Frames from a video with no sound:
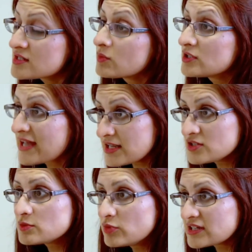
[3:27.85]
so we'll get
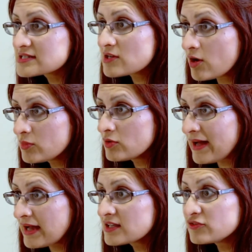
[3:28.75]
you to bring a sample
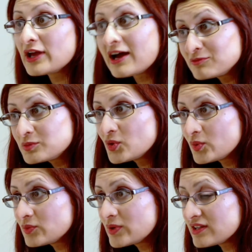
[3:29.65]
back if you haven't brought
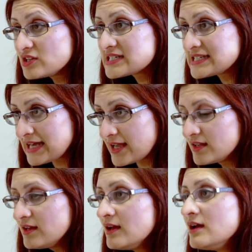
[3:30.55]
one with you today,